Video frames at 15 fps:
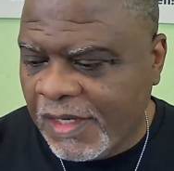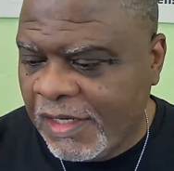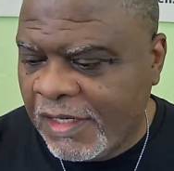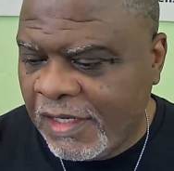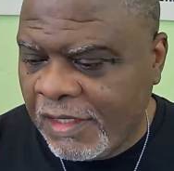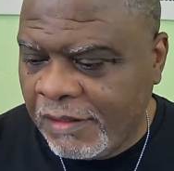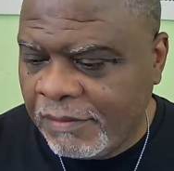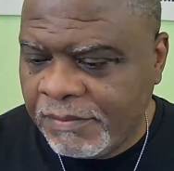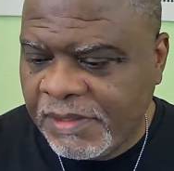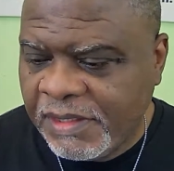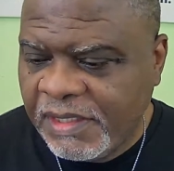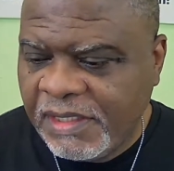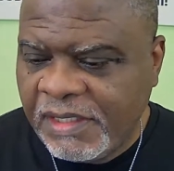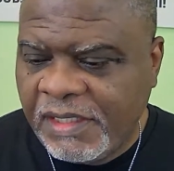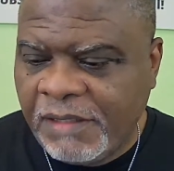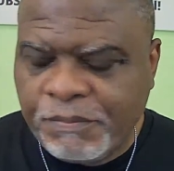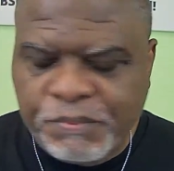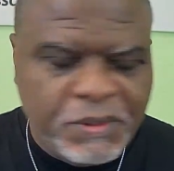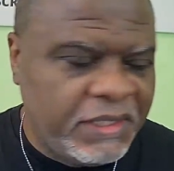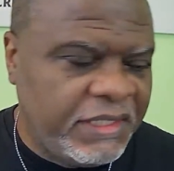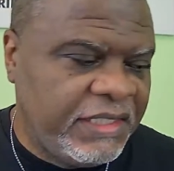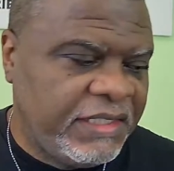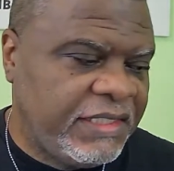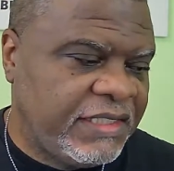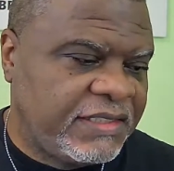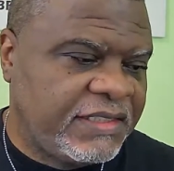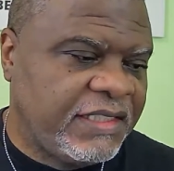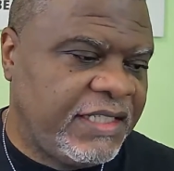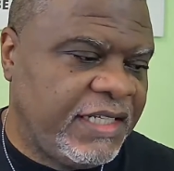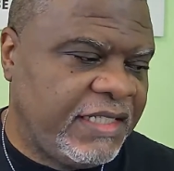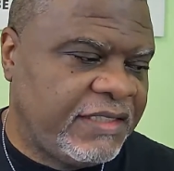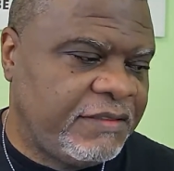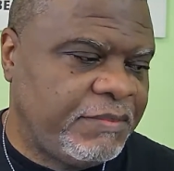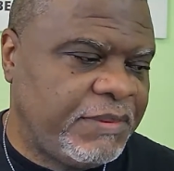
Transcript: um, in putting this together.